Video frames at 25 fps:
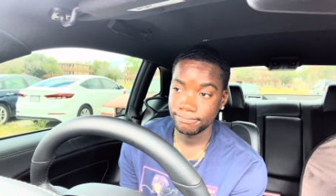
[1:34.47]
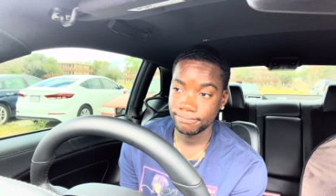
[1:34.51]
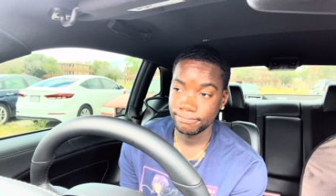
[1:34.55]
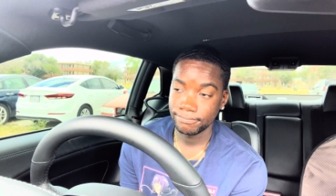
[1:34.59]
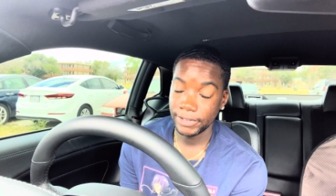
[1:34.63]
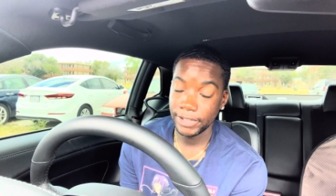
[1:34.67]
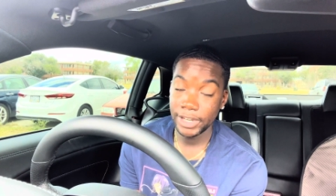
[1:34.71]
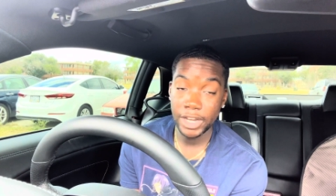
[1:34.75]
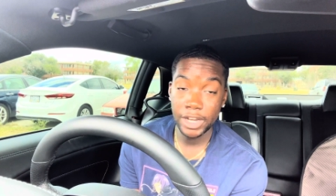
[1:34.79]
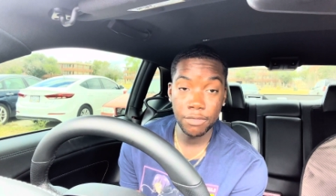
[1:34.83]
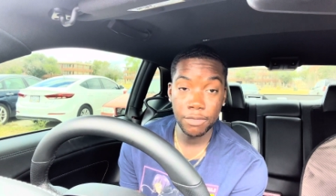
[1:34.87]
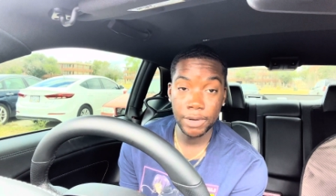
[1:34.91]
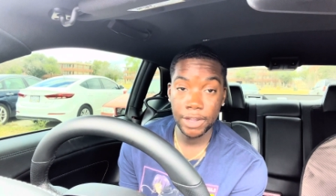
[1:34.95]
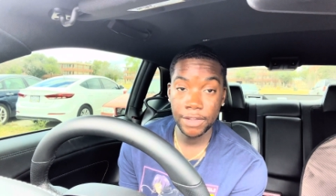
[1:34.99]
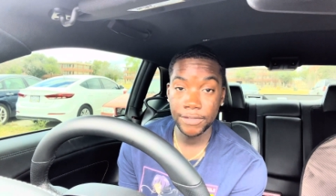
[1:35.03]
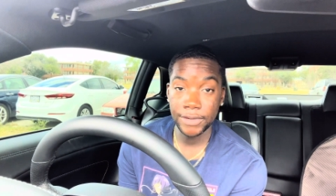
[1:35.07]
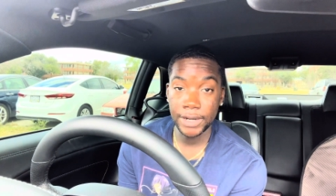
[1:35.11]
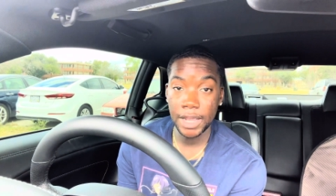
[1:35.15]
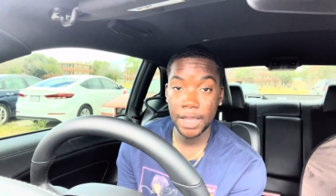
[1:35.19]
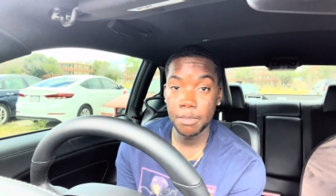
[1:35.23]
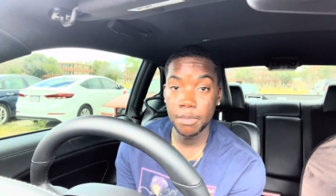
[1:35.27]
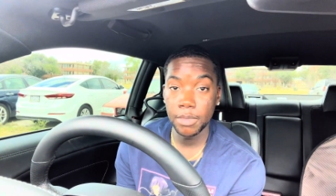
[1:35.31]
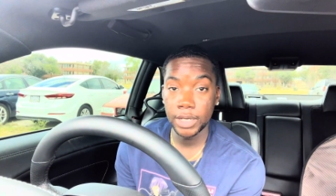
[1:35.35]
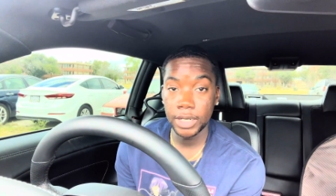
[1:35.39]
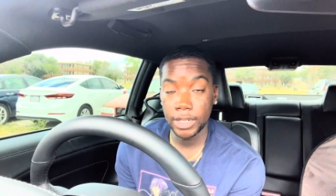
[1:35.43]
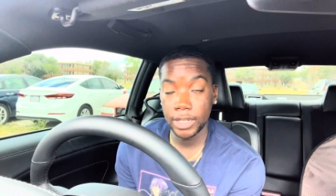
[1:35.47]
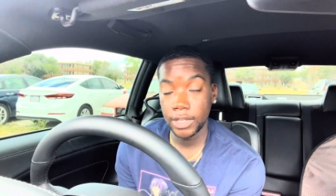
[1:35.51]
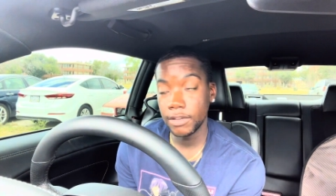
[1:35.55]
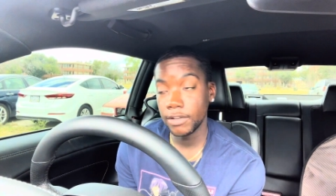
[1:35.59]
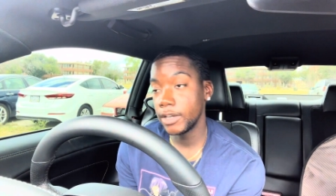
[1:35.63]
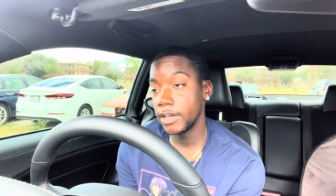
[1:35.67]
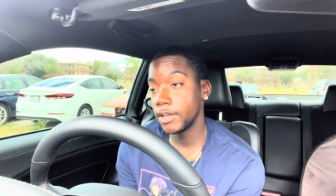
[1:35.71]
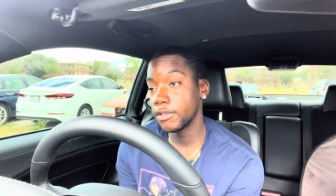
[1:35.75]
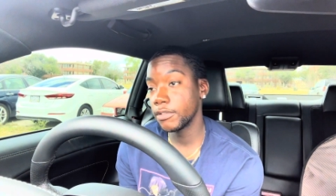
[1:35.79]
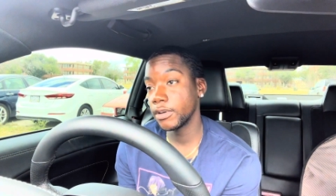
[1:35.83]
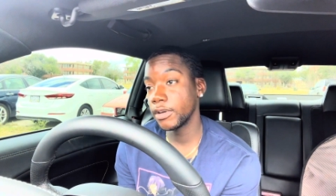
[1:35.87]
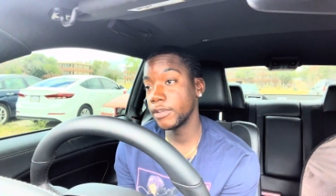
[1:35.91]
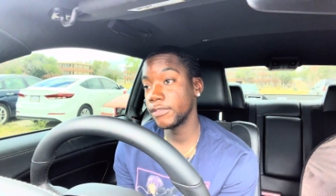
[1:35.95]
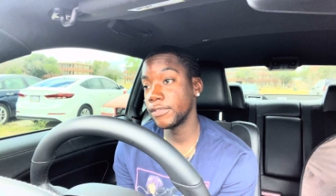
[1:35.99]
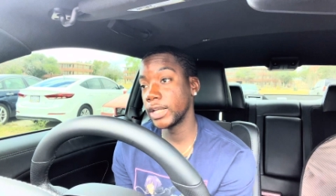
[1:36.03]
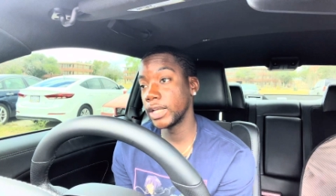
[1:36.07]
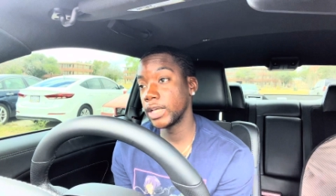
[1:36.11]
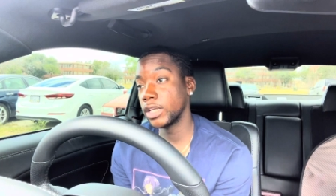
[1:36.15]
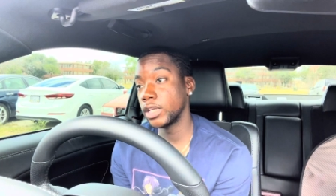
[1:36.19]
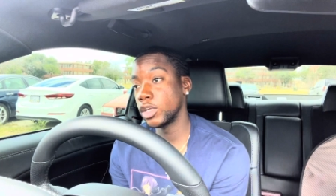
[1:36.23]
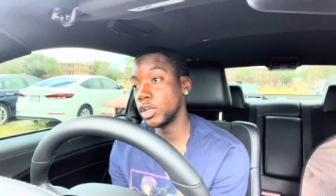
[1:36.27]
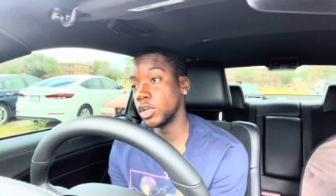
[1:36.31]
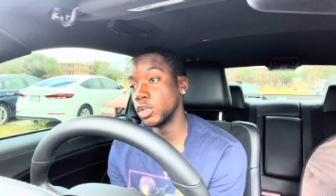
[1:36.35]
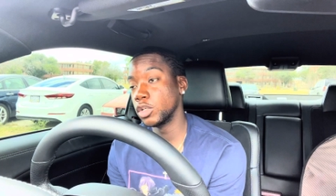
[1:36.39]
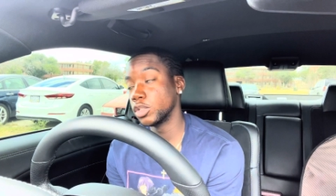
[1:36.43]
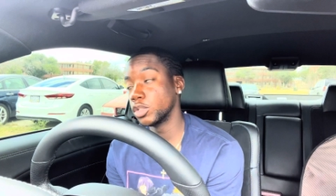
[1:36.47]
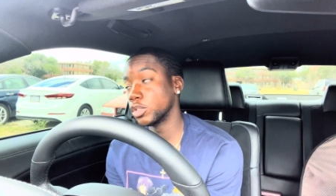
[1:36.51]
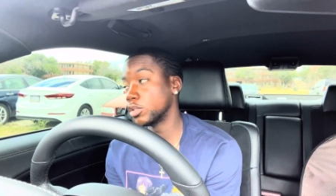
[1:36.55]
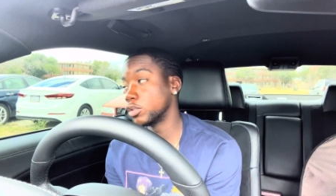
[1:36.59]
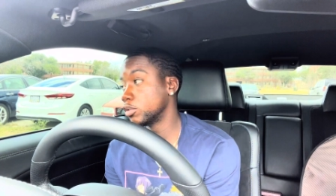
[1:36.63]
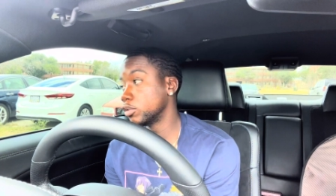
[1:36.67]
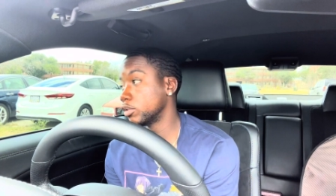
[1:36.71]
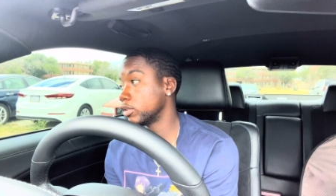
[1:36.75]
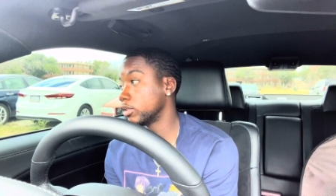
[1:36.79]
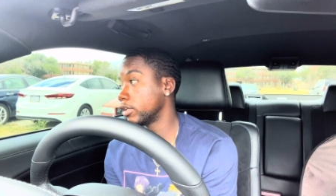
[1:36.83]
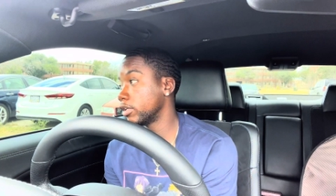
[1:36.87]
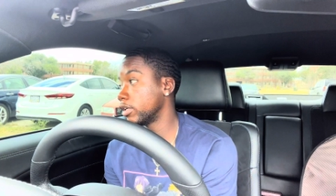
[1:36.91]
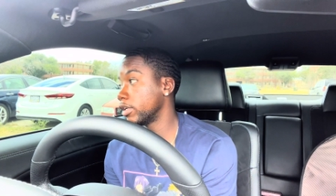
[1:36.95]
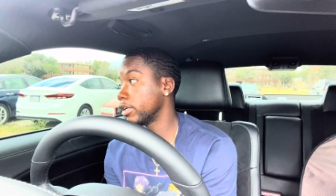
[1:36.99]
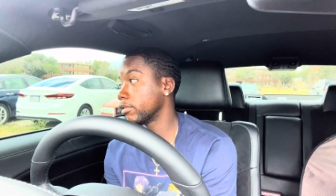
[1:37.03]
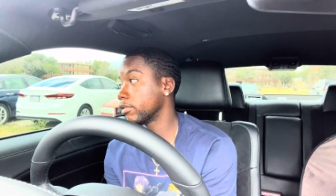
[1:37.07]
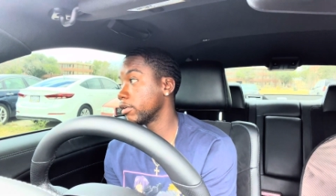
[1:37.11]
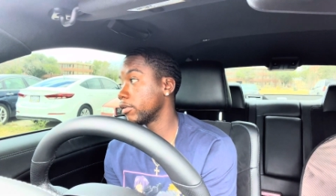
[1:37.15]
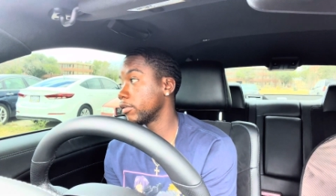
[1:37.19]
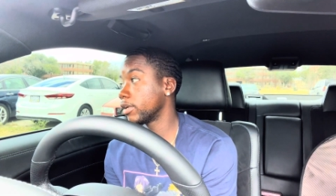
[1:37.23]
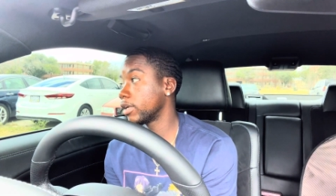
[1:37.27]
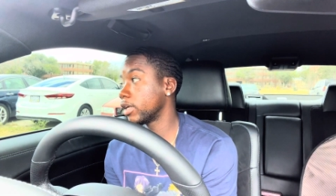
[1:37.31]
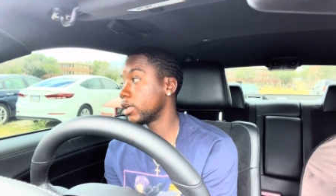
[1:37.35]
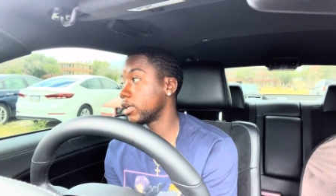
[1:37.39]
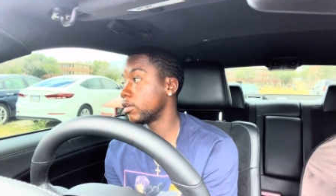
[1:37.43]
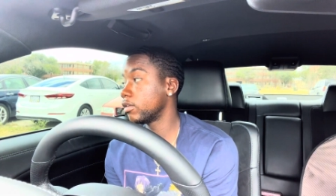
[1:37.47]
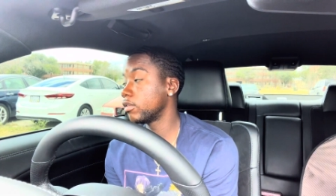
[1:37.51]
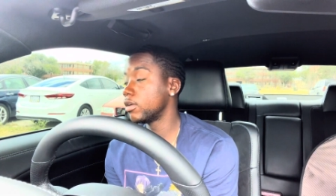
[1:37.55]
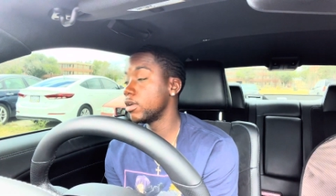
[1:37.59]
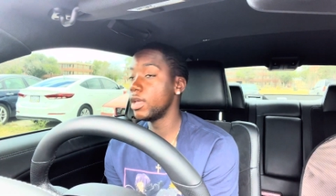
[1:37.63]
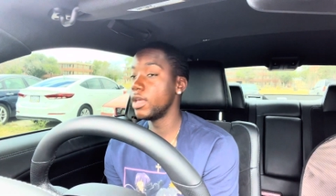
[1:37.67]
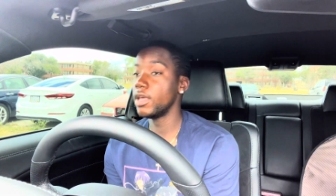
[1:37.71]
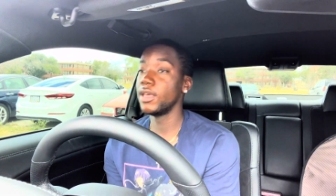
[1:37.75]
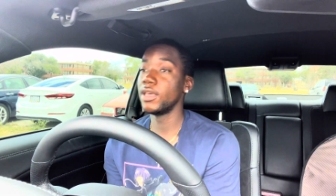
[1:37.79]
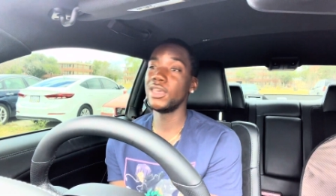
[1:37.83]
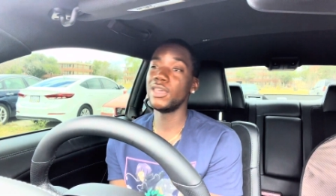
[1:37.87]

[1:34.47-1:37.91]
It didn't rain for that much. It didn't rain for that long though. It didn't rain for that long.